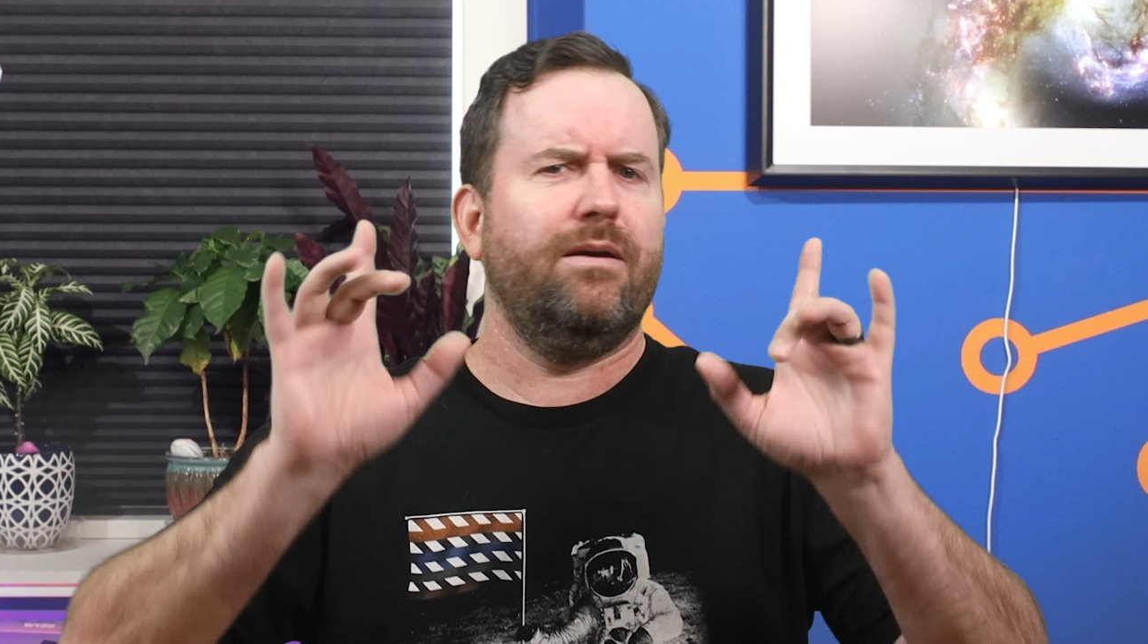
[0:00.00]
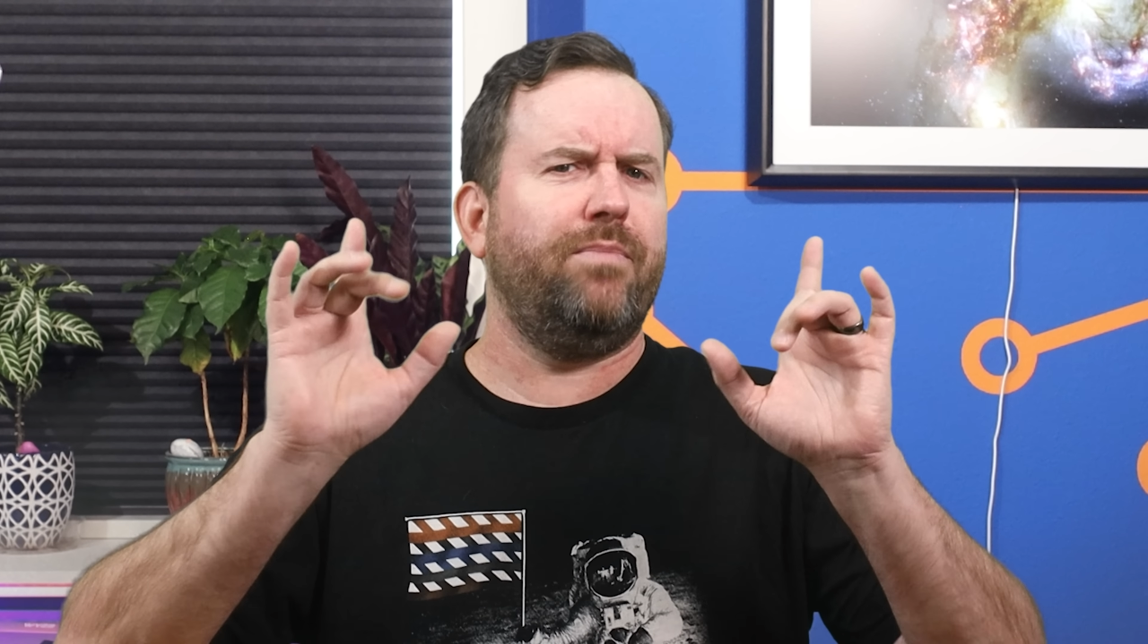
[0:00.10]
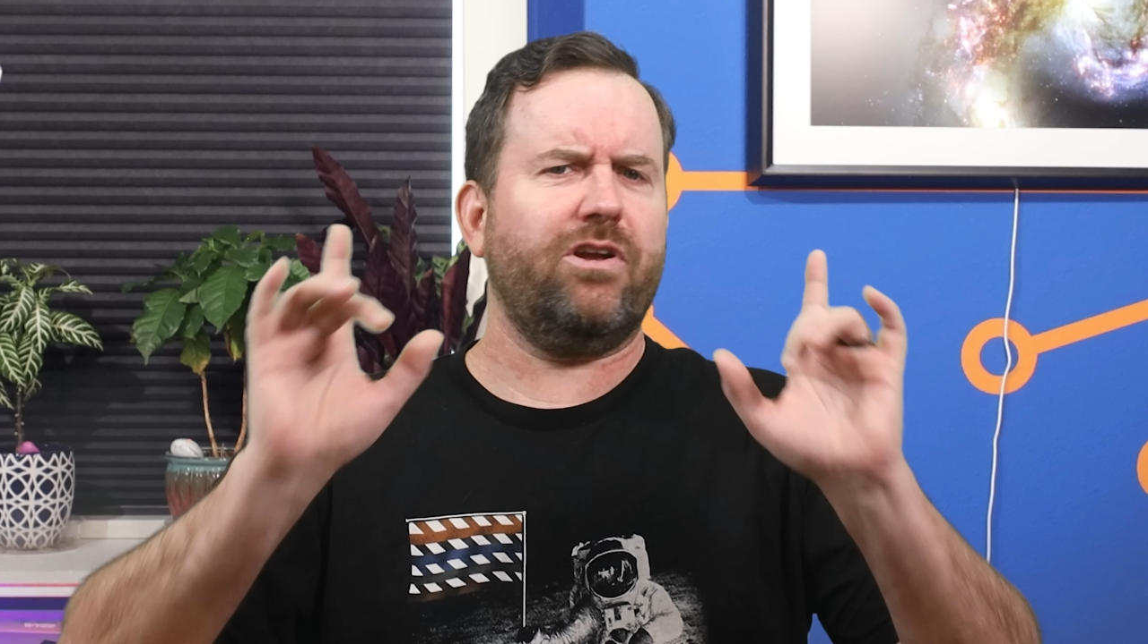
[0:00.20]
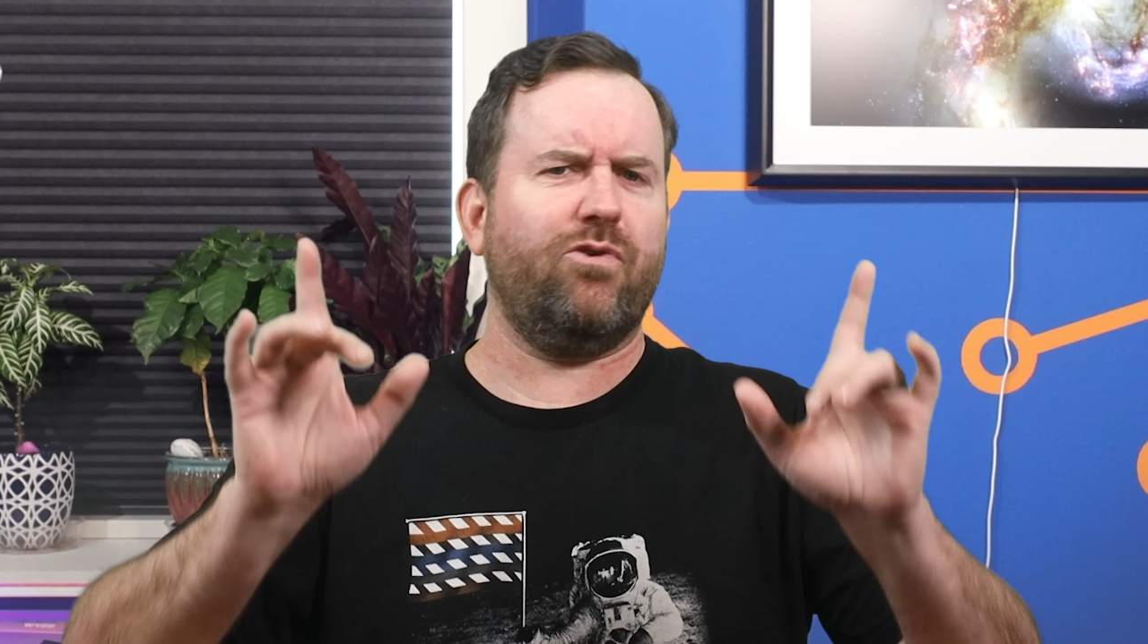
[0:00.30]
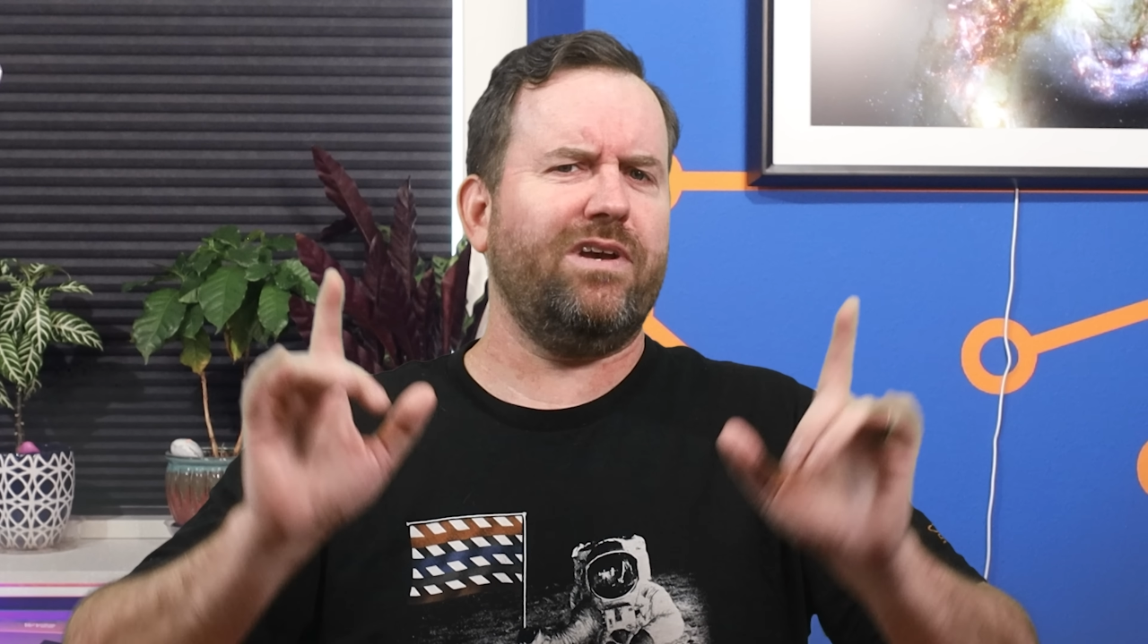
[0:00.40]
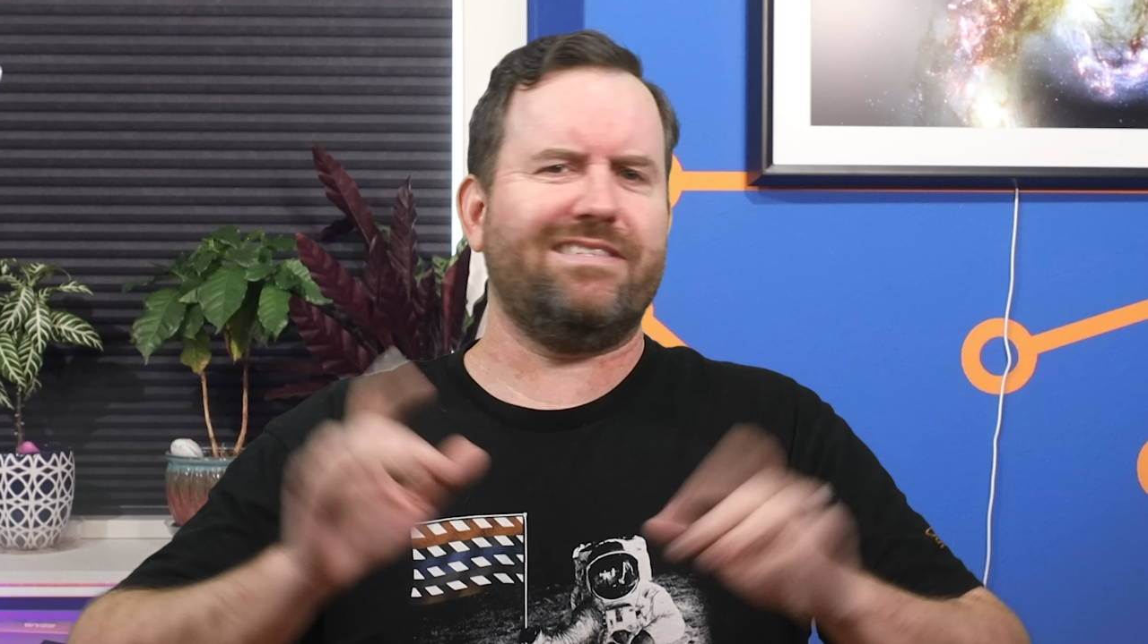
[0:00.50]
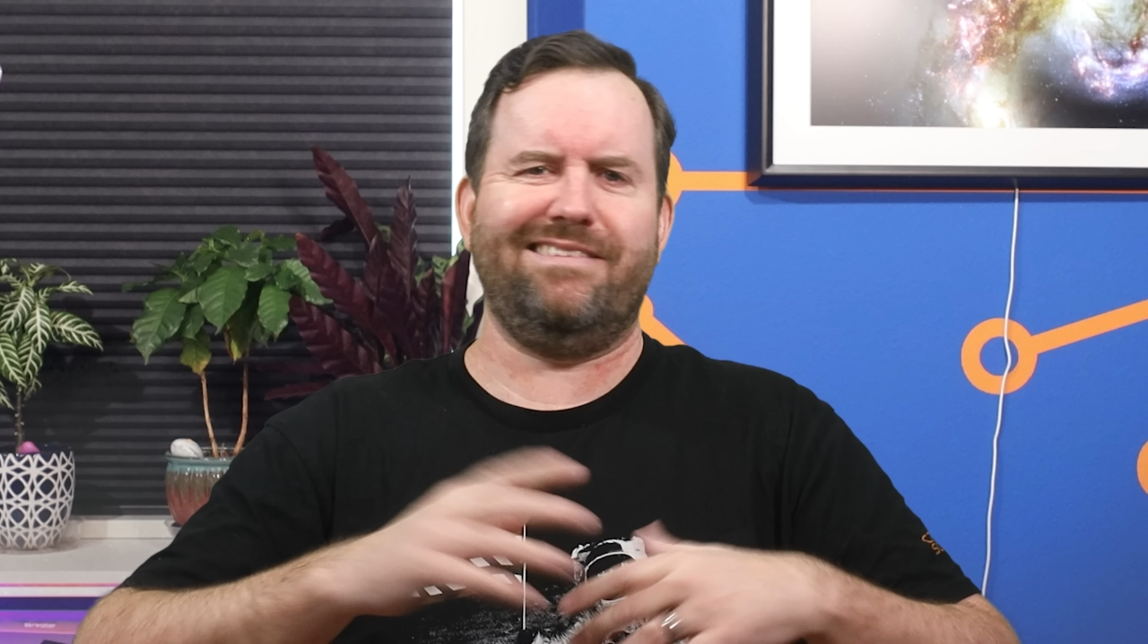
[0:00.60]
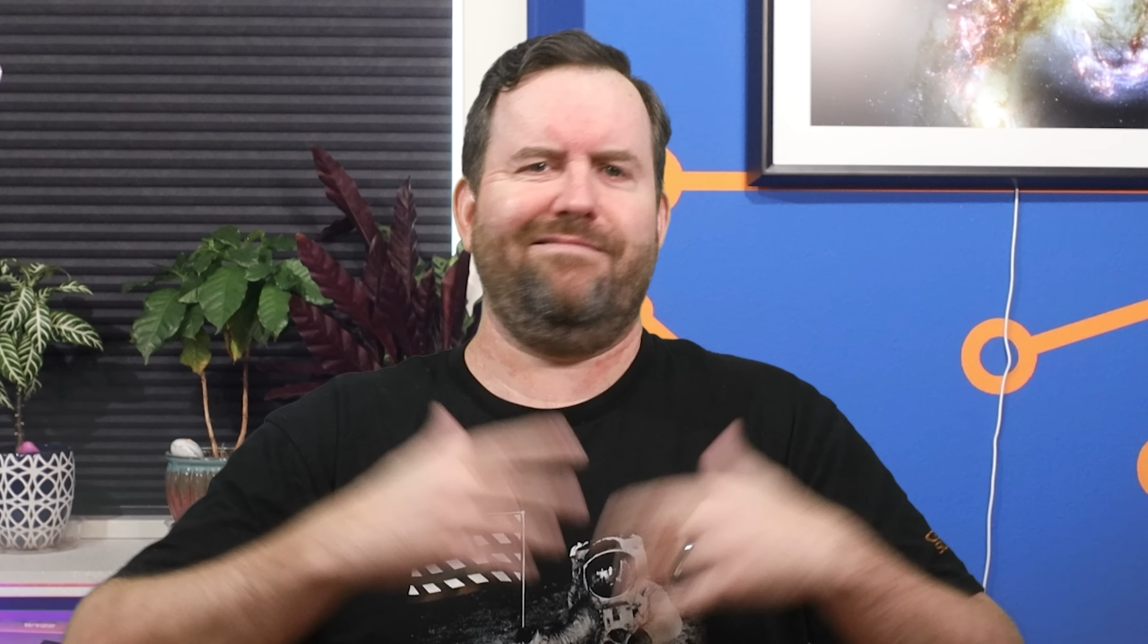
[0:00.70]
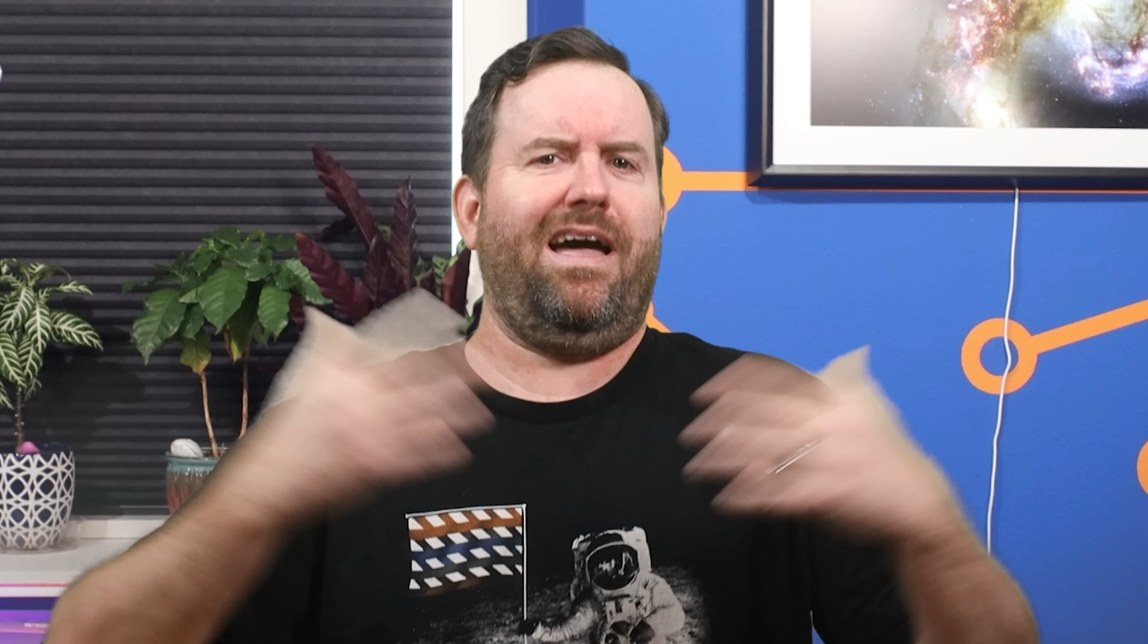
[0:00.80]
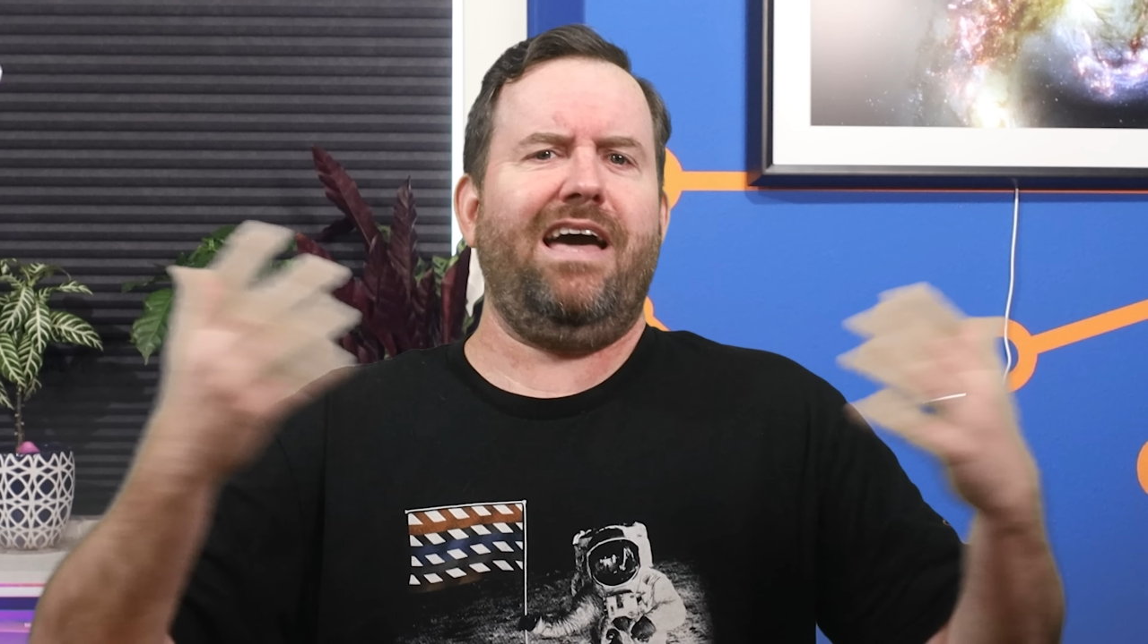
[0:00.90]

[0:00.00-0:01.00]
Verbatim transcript: but Chris,